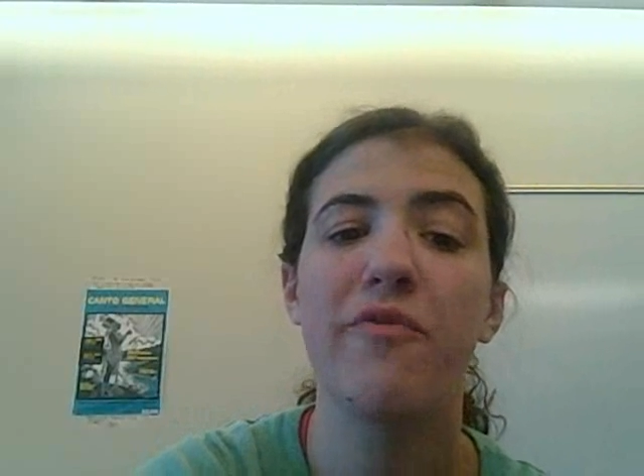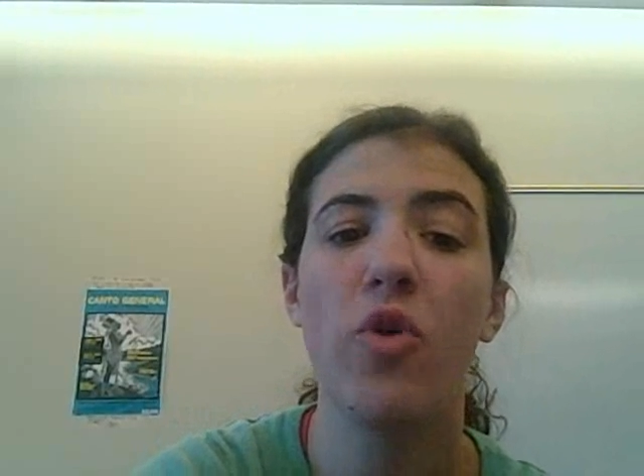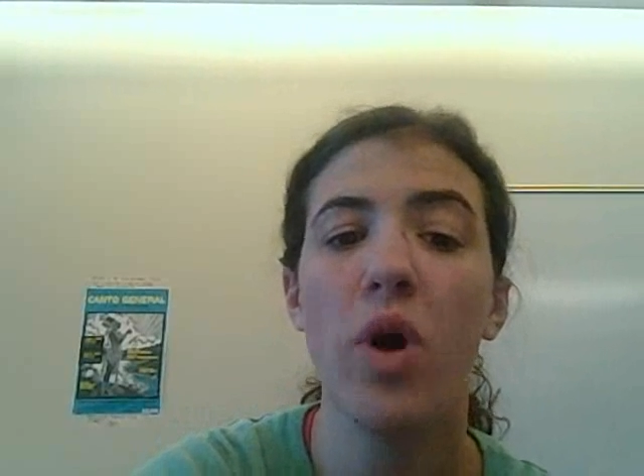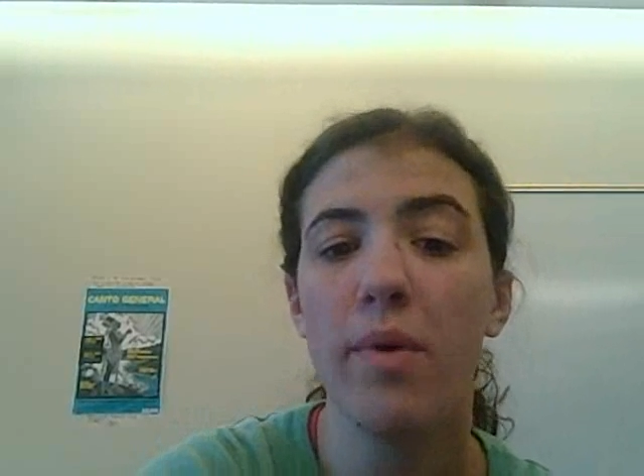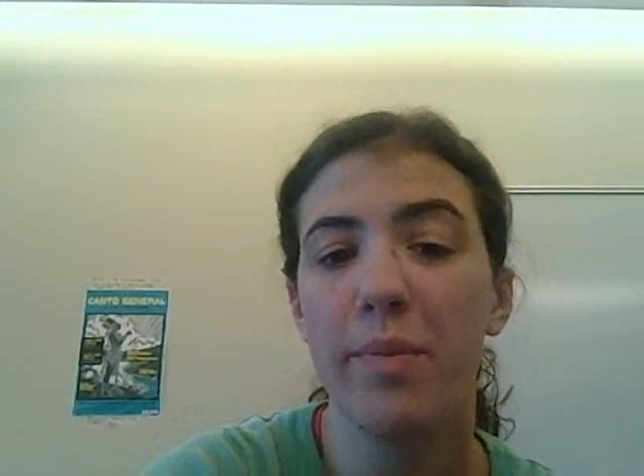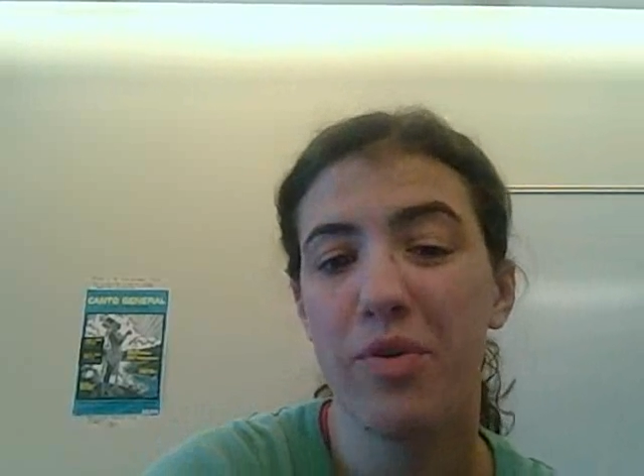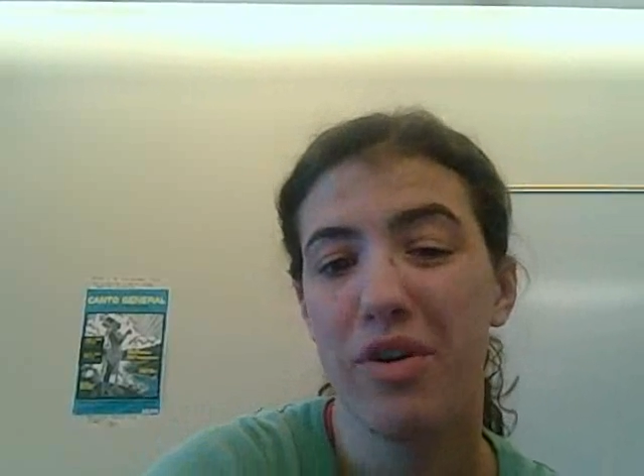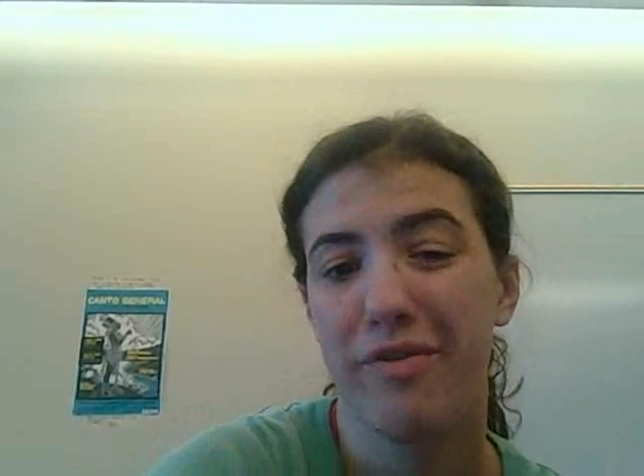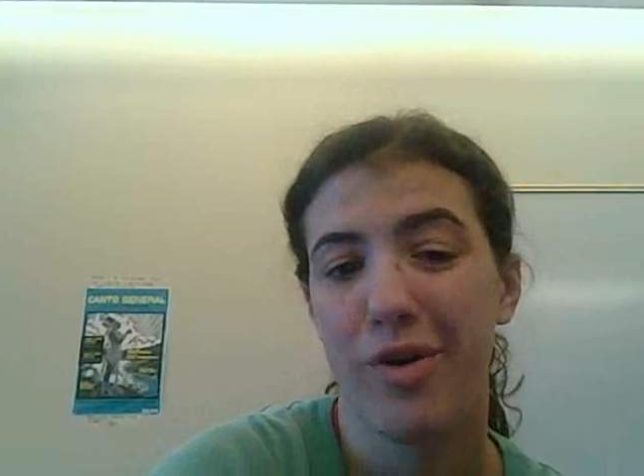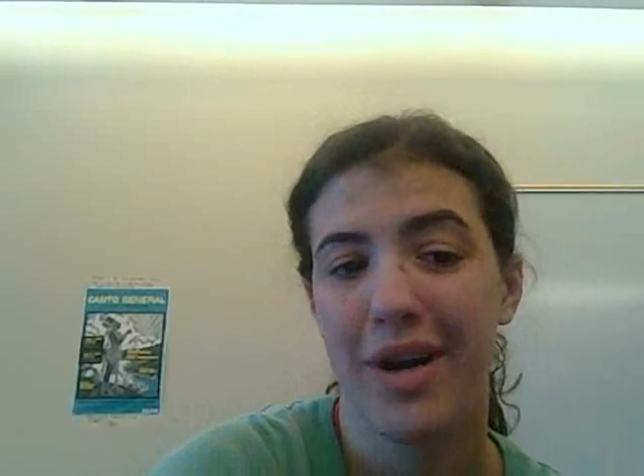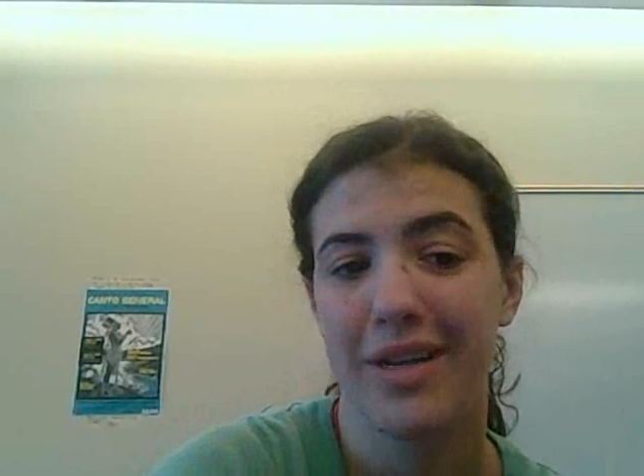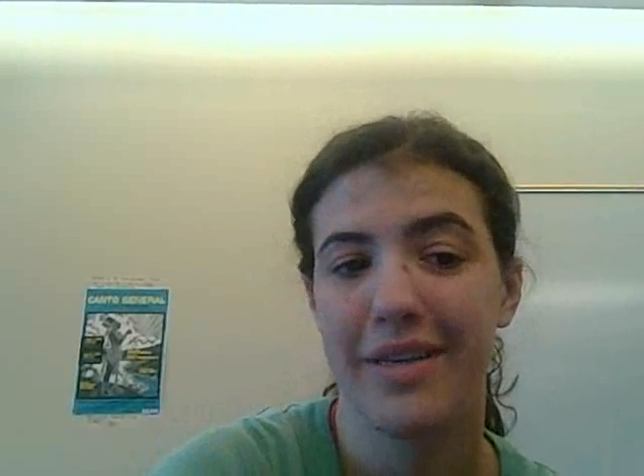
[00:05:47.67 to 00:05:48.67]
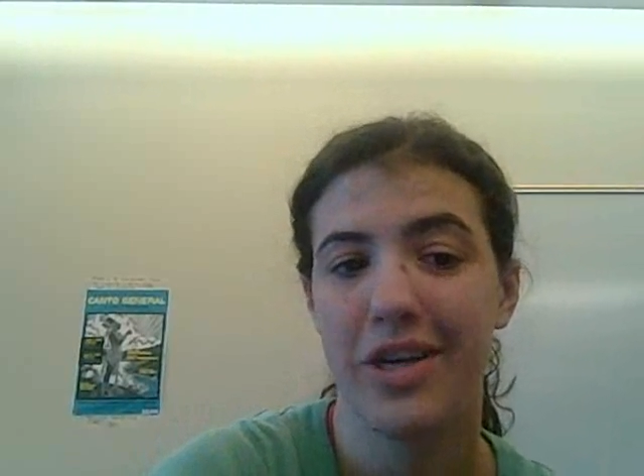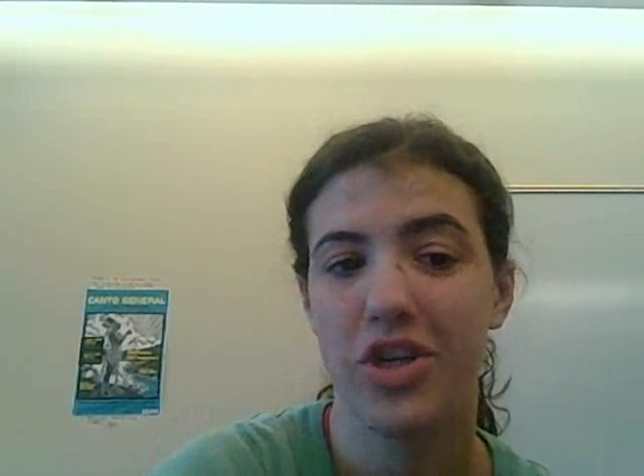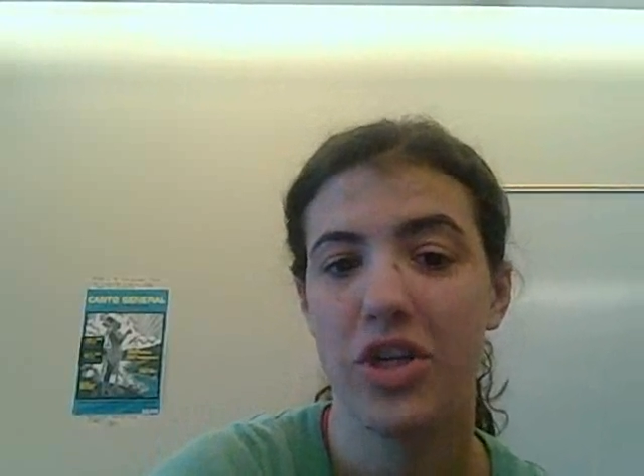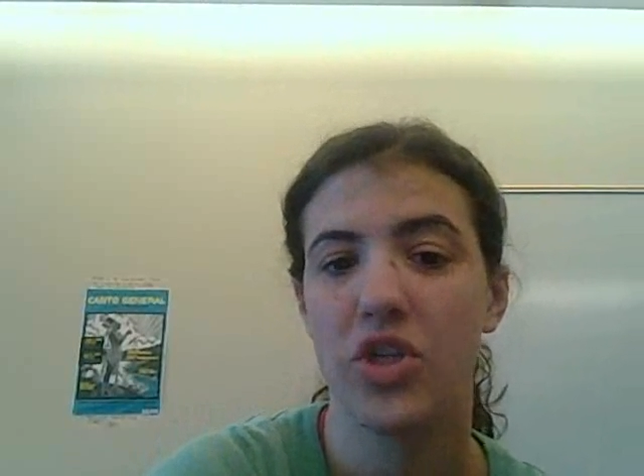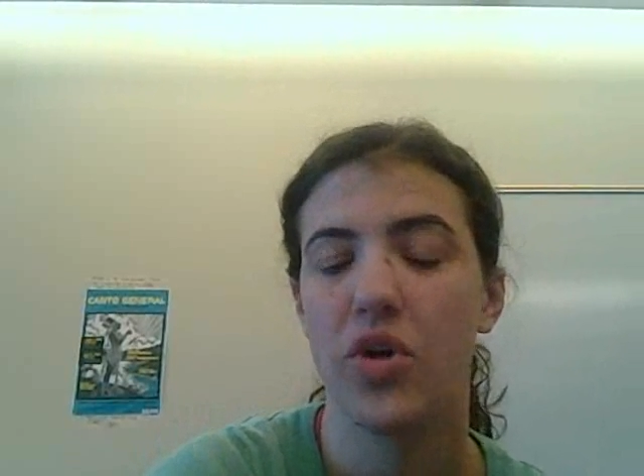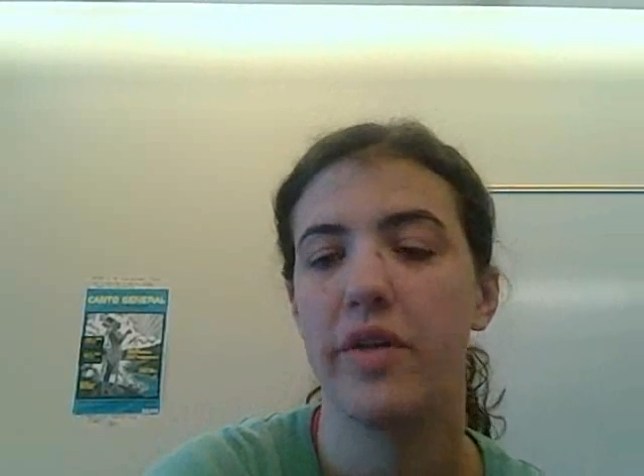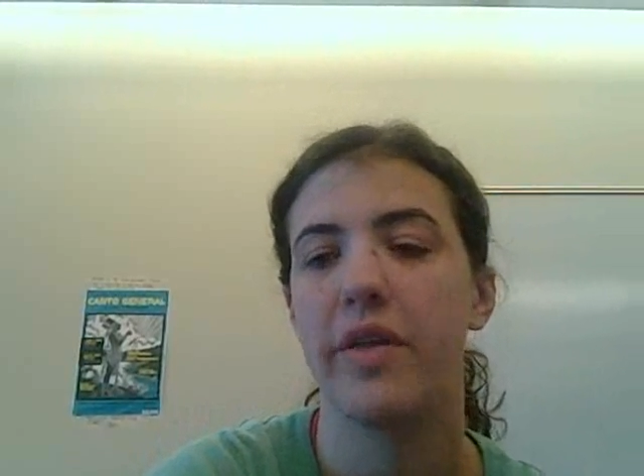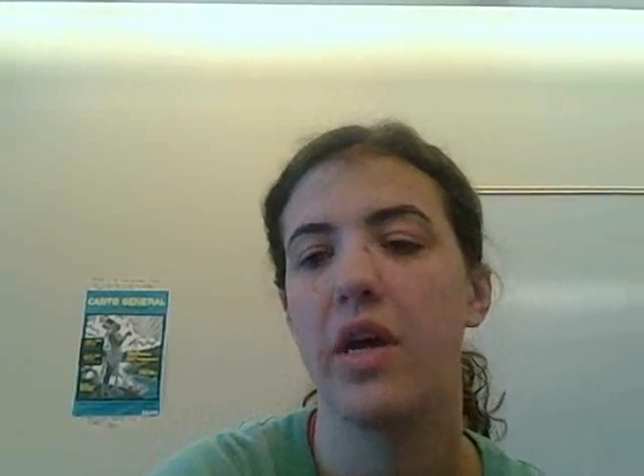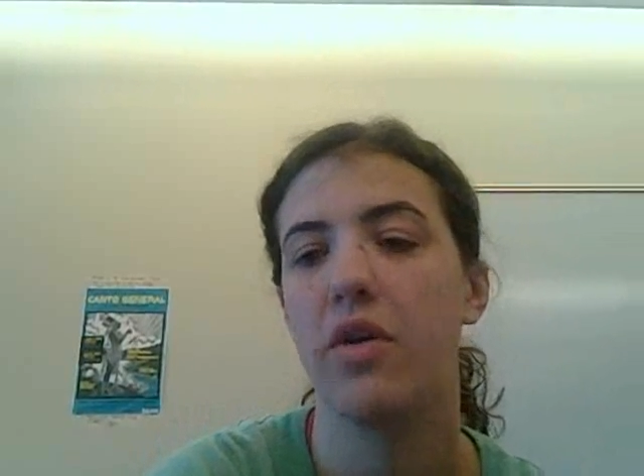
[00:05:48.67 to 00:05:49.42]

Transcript: formal proof organization during the